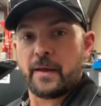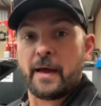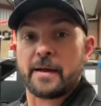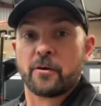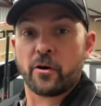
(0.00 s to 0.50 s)

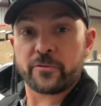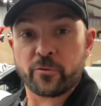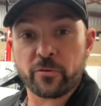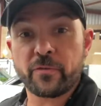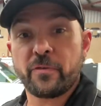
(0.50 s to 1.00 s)
Hey guys,
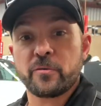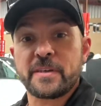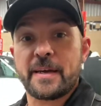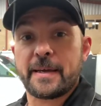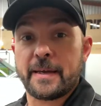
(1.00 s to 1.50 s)
Josh from
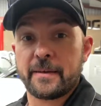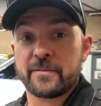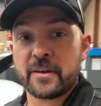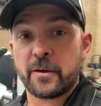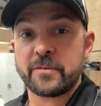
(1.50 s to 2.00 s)
Voltaic here.
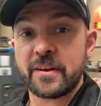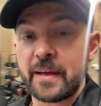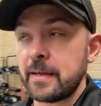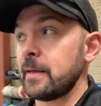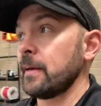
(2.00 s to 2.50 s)
So
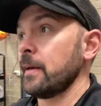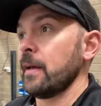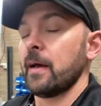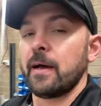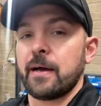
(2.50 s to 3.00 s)
today
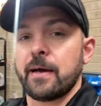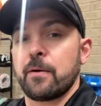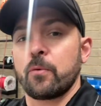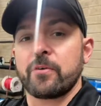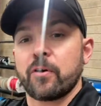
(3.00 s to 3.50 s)

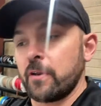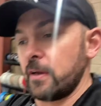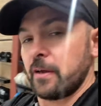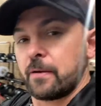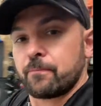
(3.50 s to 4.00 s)
we've got
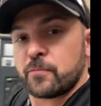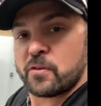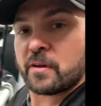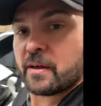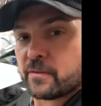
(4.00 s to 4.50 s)
a
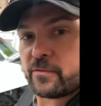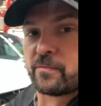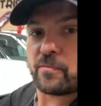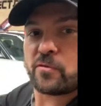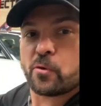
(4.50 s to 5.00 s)

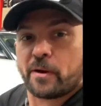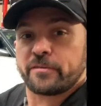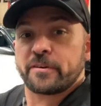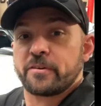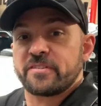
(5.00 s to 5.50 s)
200
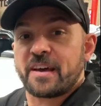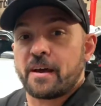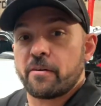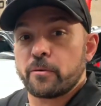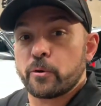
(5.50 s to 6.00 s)
Series
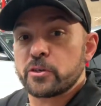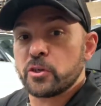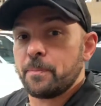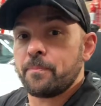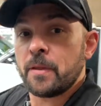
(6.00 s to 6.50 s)
Sahara in the
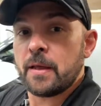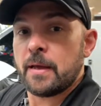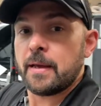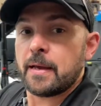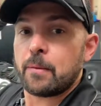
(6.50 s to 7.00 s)
workshop,
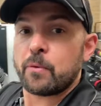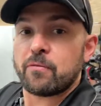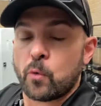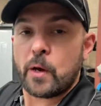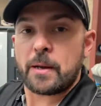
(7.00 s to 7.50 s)
and
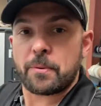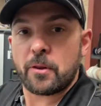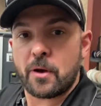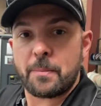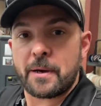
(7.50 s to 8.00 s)
we've wired up a
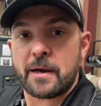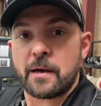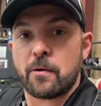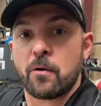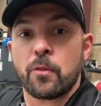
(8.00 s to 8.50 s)
light
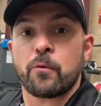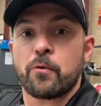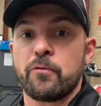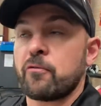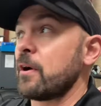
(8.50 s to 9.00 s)
bar on the
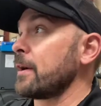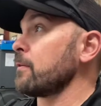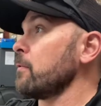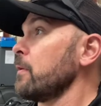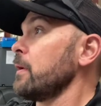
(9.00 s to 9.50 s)
roof rack,
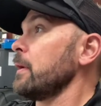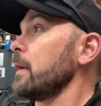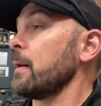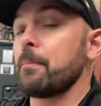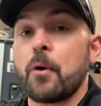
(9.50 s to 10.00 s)
on
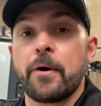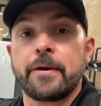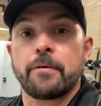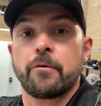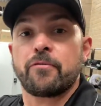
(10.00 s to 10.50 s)
the
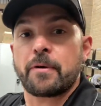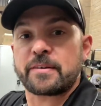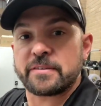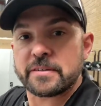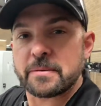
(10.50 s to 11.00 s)
Pioneer roof rack
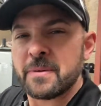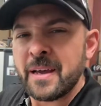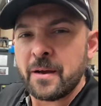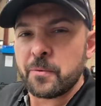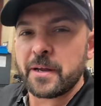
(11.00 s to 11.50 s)
system.
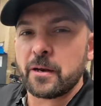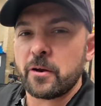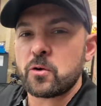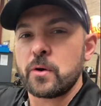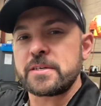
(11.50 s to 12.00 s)
We get a
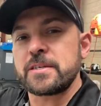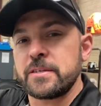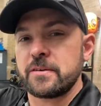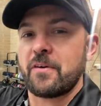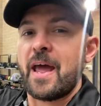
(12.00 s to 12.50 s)
lot of
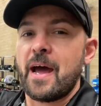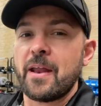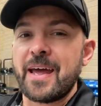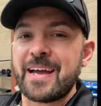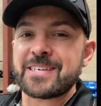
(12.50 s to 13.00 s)
questions of how
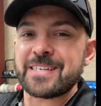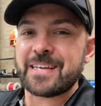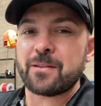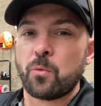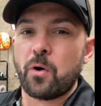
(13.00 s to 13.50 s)
to actually
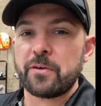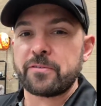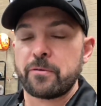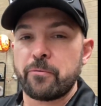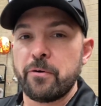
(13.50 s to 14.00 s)
get the wires
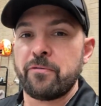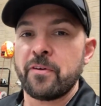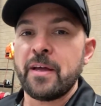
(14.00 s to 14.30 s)
to the roof,